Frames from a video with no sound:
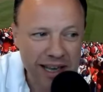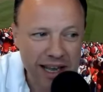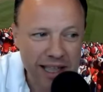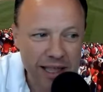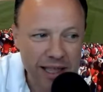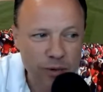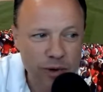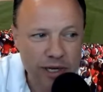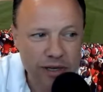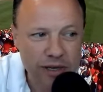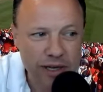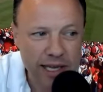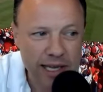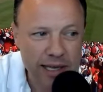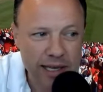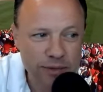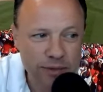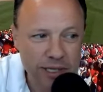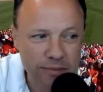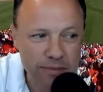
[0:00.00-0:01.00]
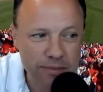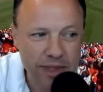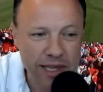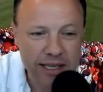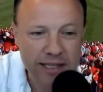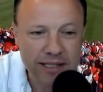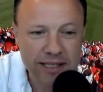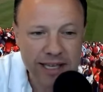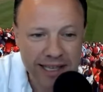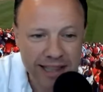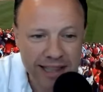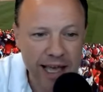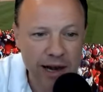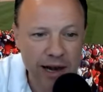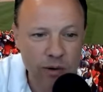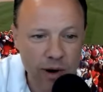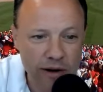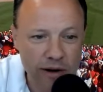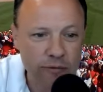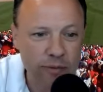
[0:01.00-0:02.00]
And then when you keep some things like
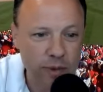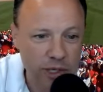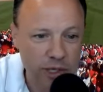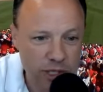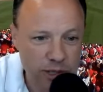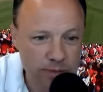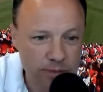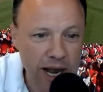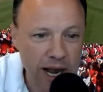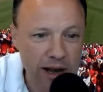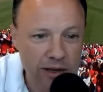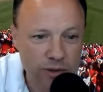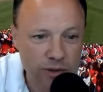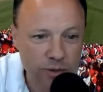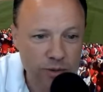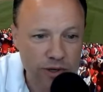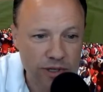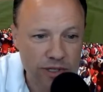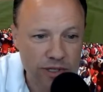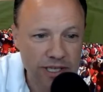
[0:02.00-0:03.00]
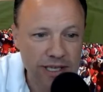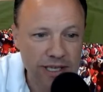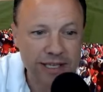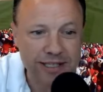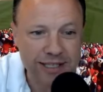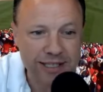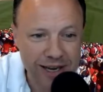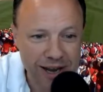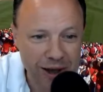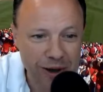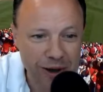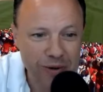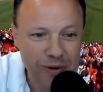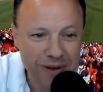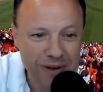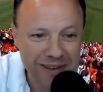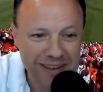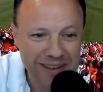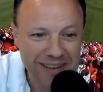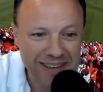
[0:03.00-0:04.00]
that away from your spouse, where she doesn't know,